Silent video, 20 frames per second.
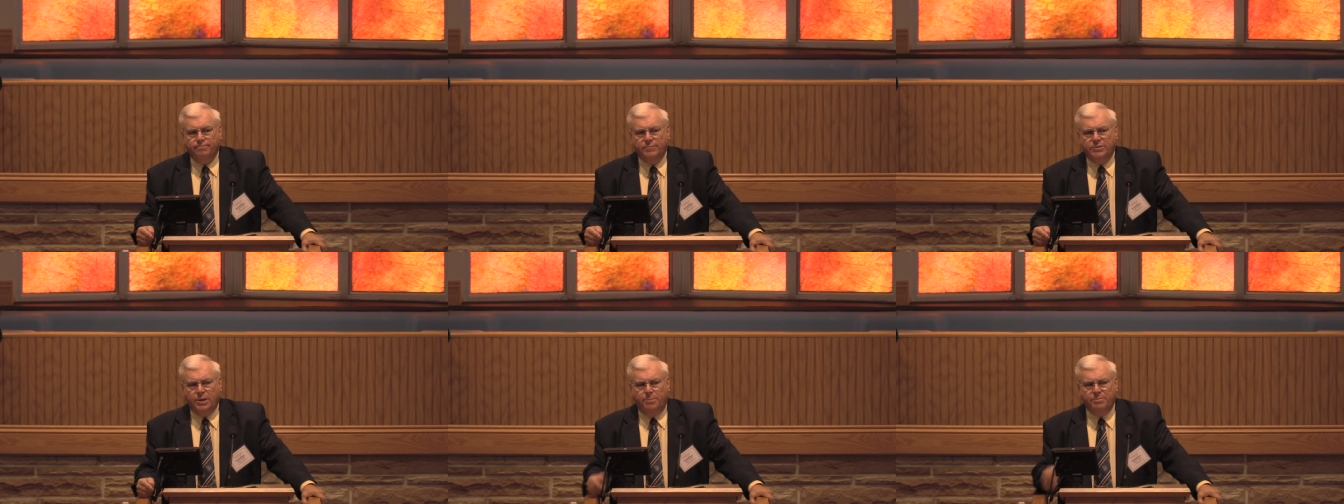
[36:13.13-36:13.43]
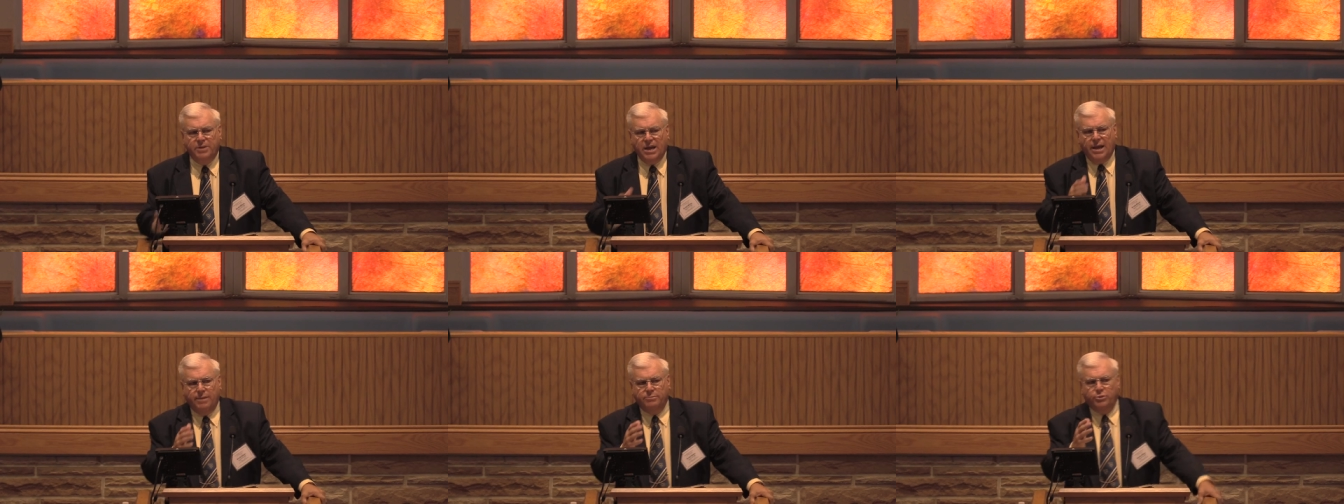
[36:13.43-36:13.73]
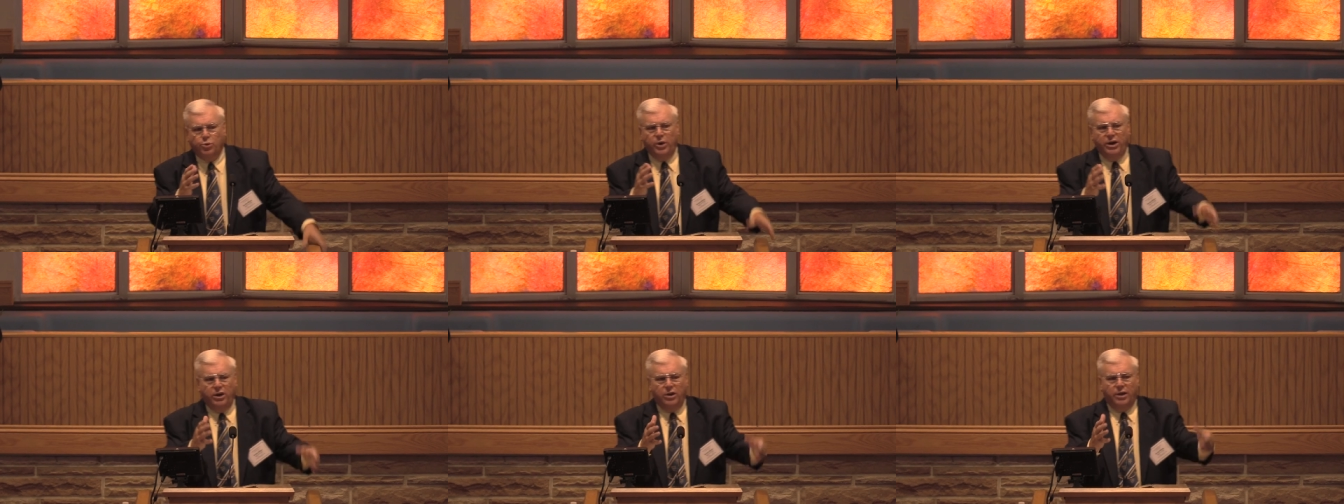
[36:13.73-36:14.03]

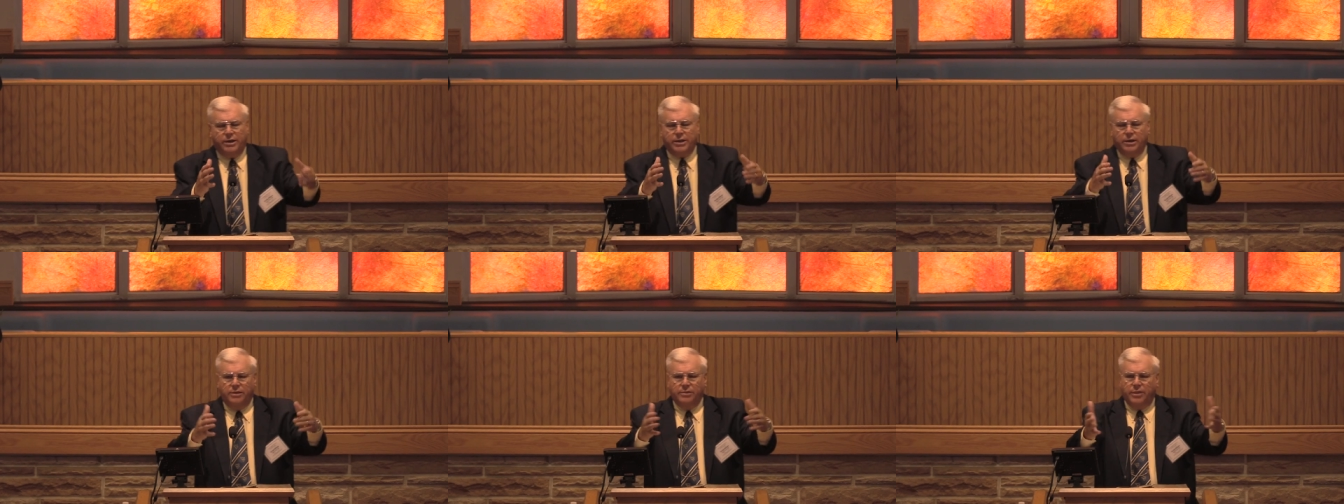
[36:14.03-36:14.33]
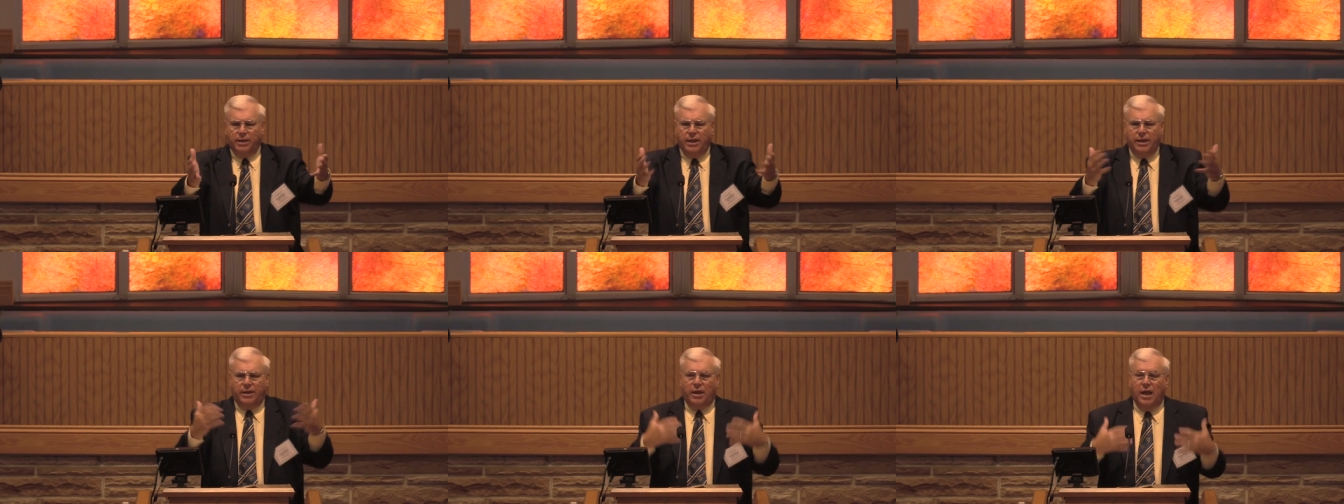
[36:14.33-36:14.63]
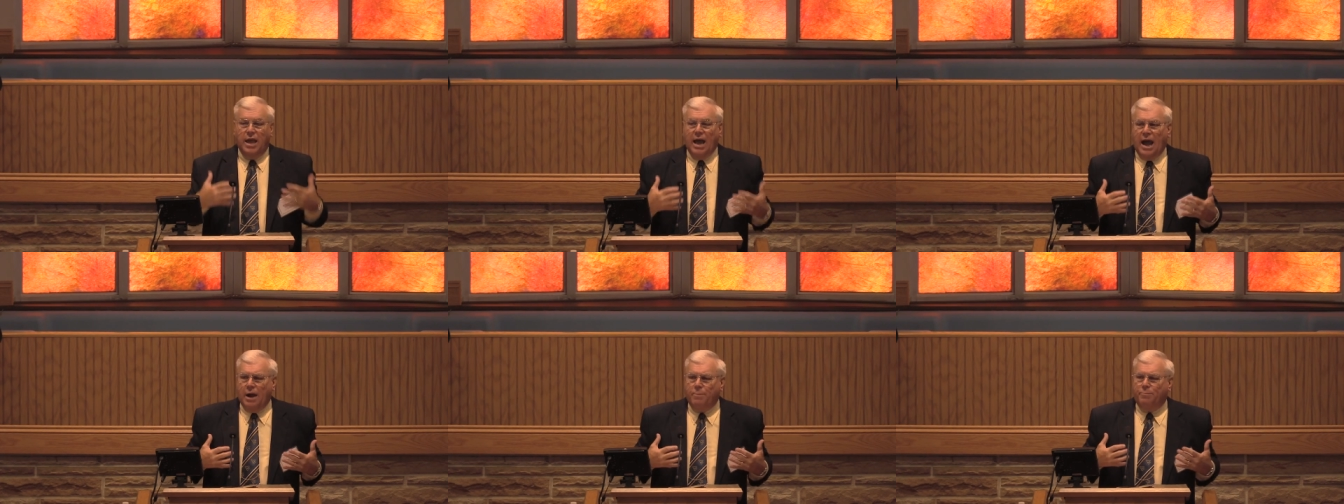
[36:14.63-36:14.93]
Sometimes we look and
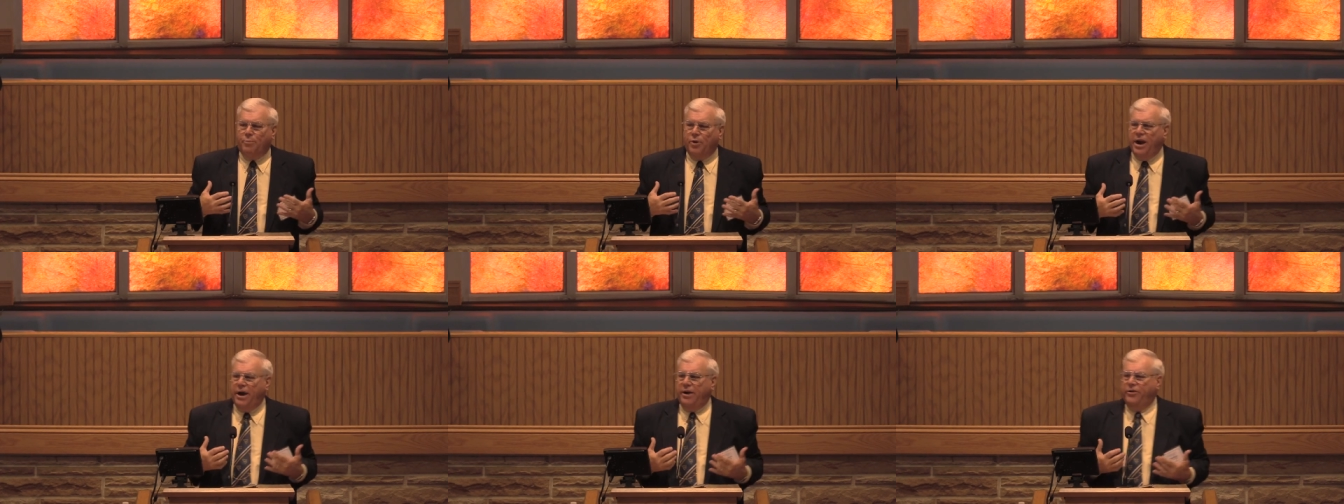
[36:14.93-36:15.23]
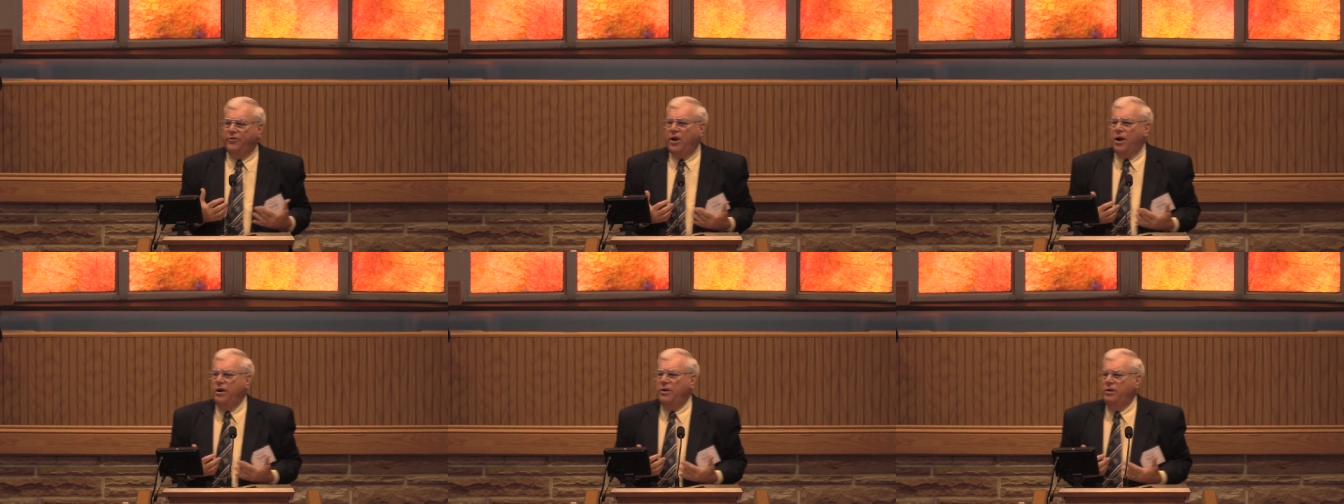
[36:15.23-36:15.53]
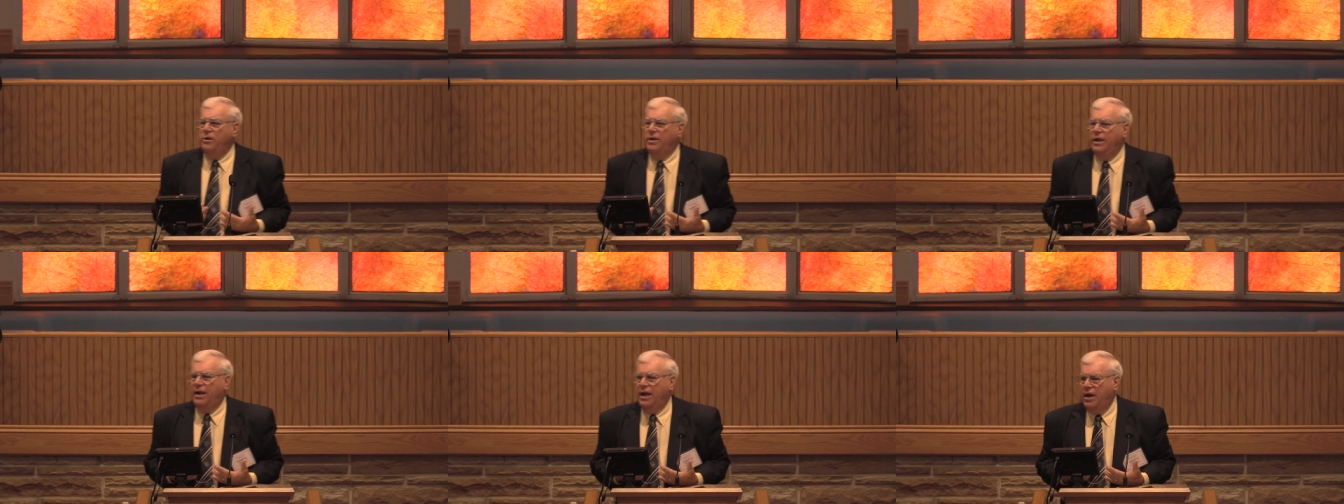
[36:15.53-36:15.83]
think our prayers
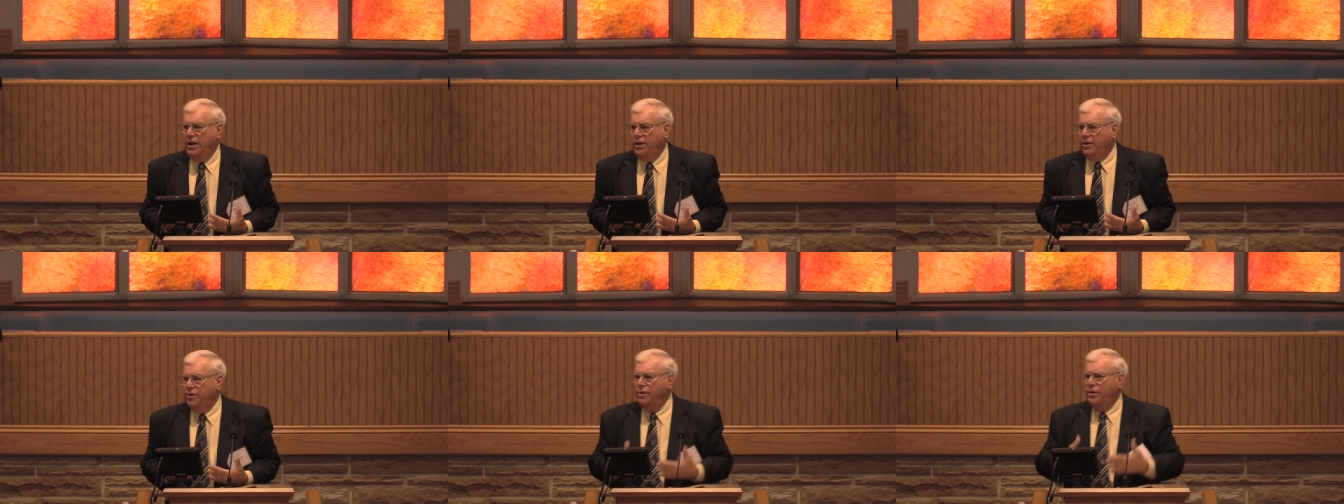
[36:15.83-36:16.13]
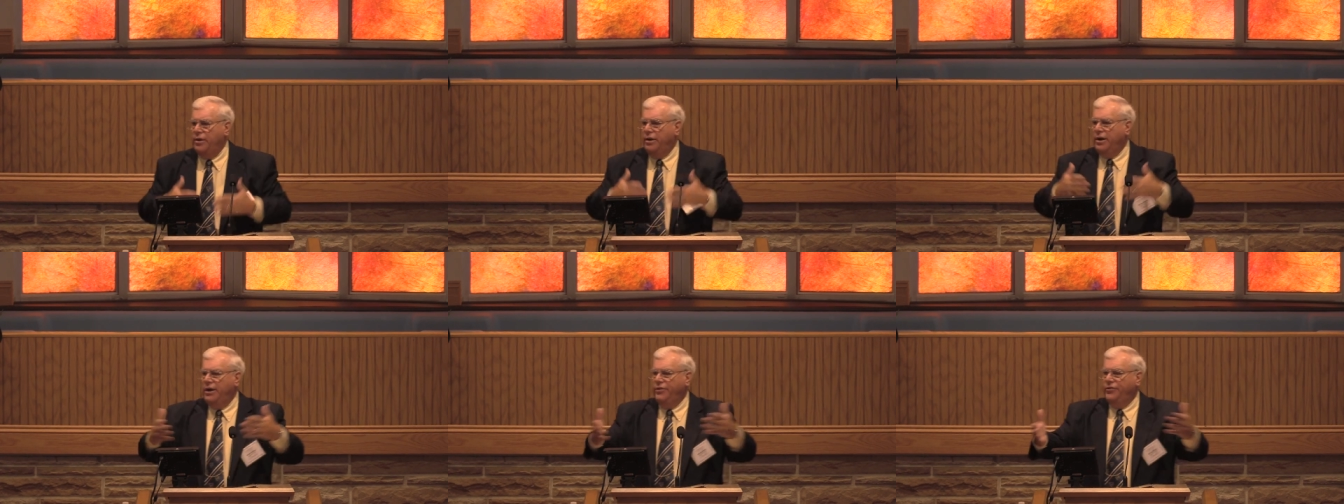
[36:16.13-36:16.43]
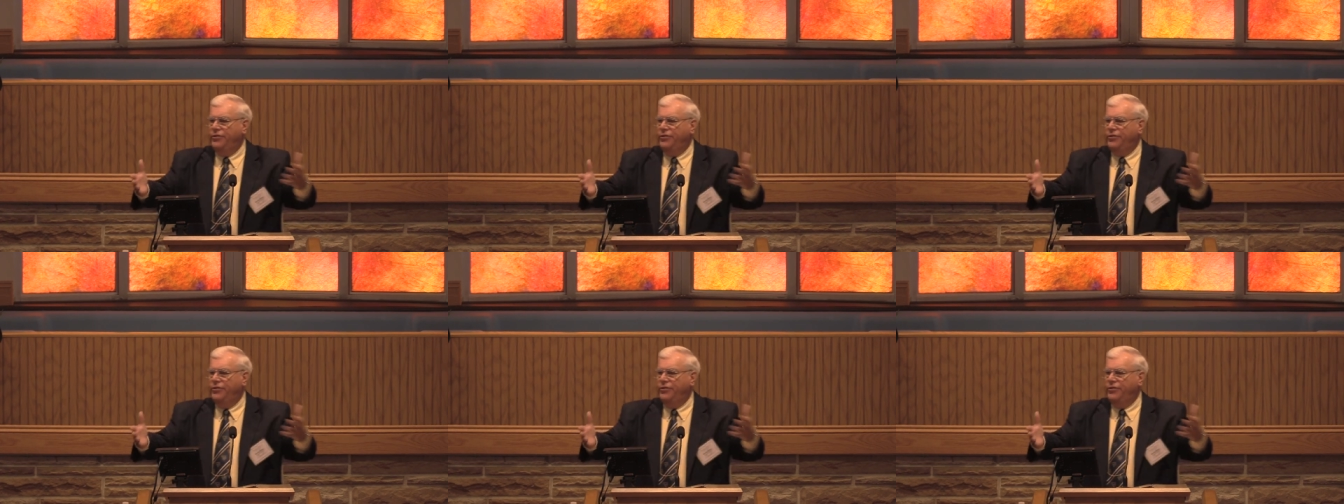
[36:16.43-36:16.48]
aren't doing any good,